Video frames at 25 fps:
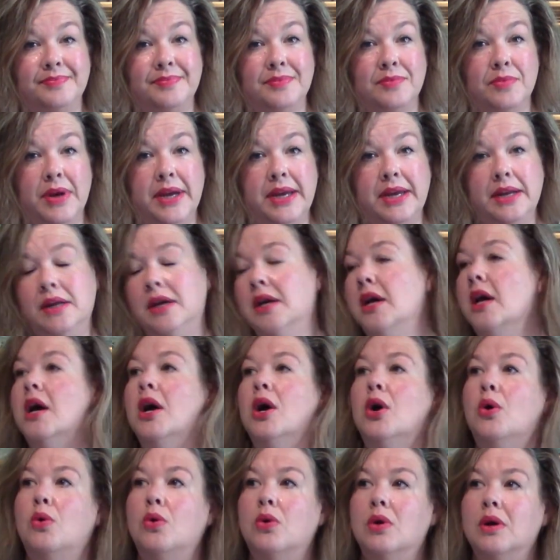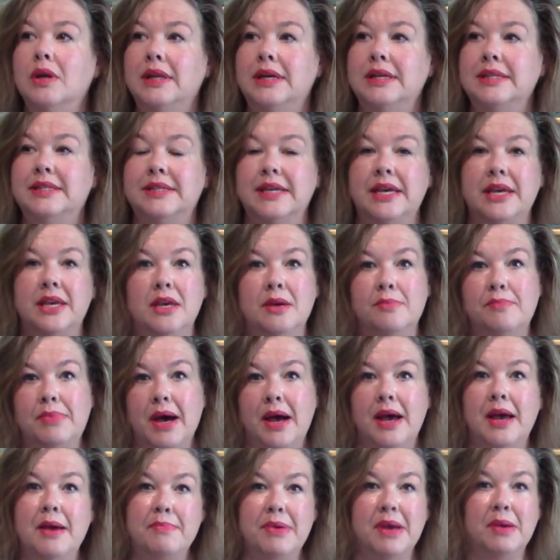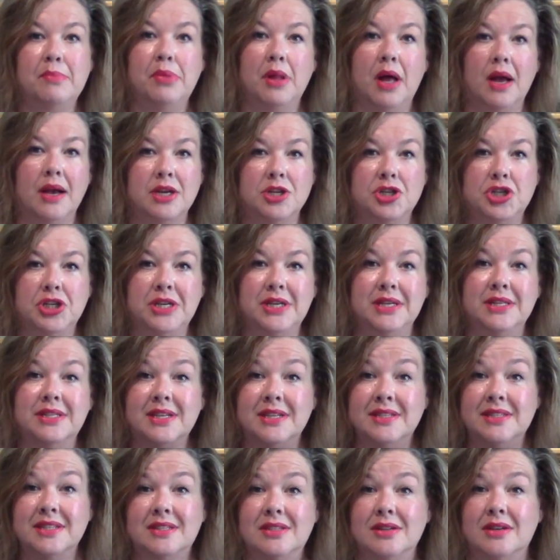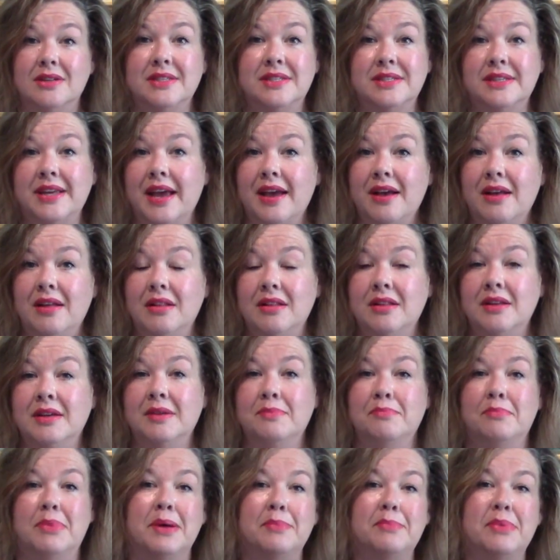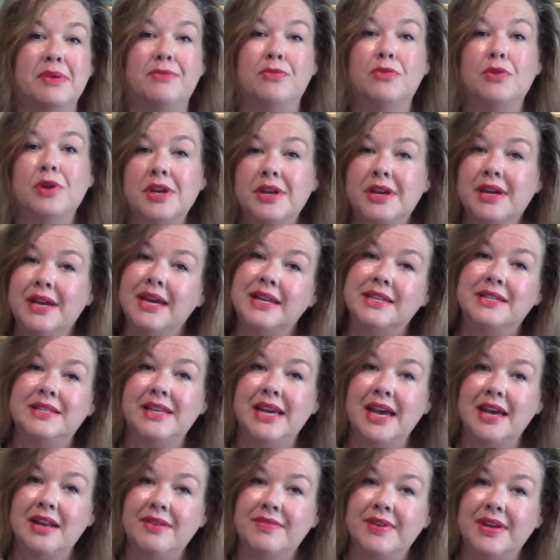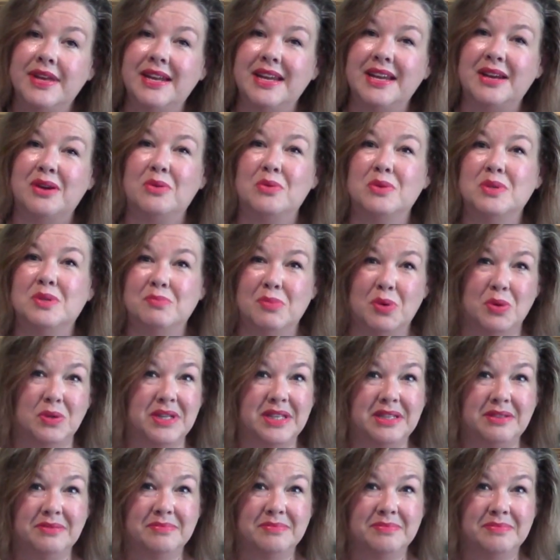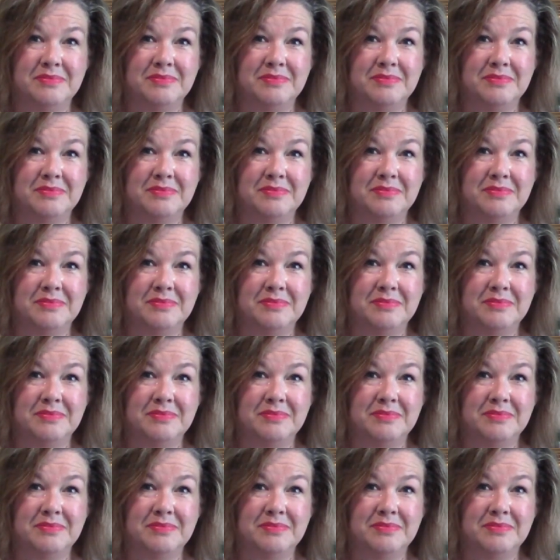right? Or let's say you buy a big block of cheese because it's on sale, but before you can get to the end of it, it goes moldy.